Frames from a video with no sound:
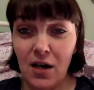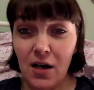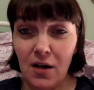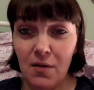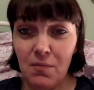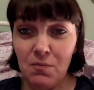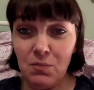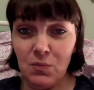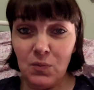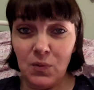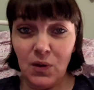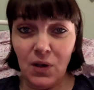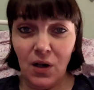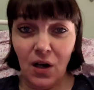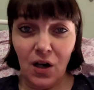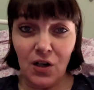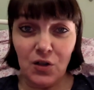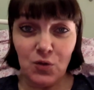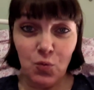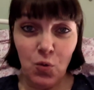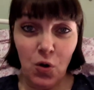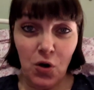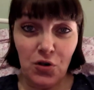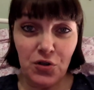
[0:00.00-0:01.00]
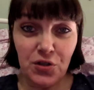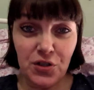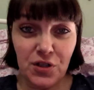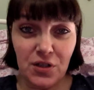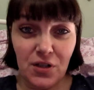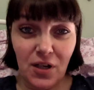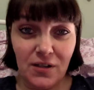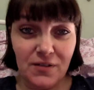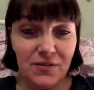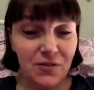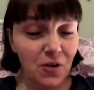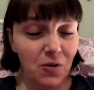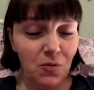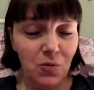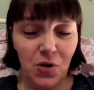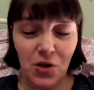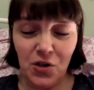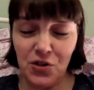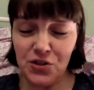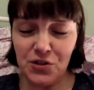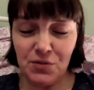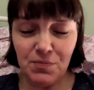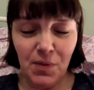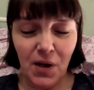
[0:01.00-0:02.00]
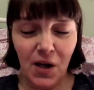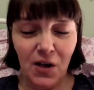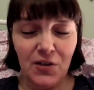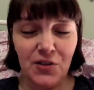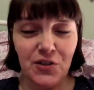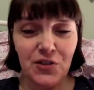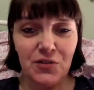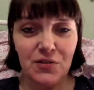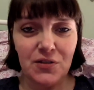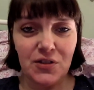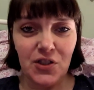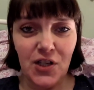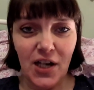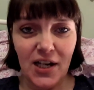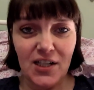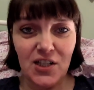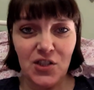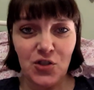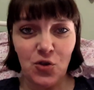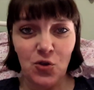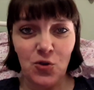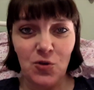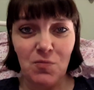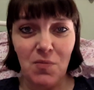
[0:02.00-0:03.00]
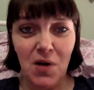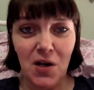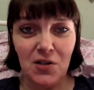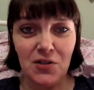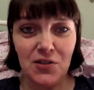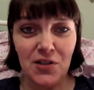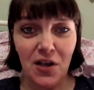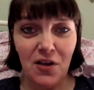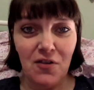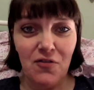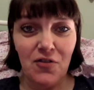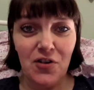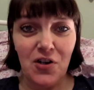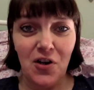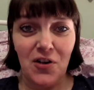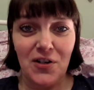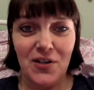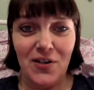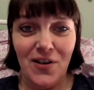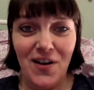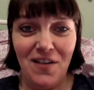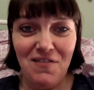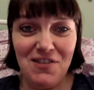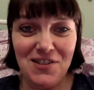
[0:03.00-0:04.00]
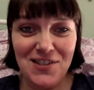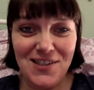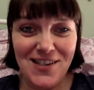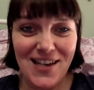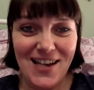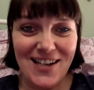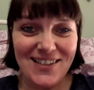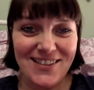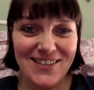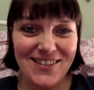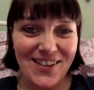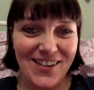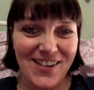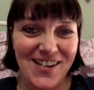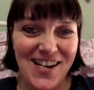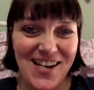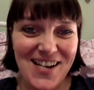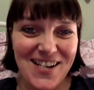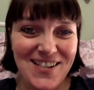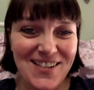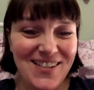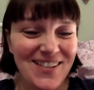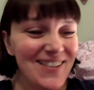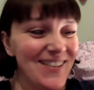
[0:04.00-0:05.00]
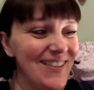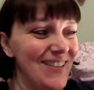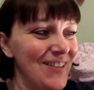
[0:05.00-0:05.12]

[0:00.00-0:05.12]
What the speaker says: I'd washed, like, not washed, but I'd changed all the mugs over, and I got ever so excited.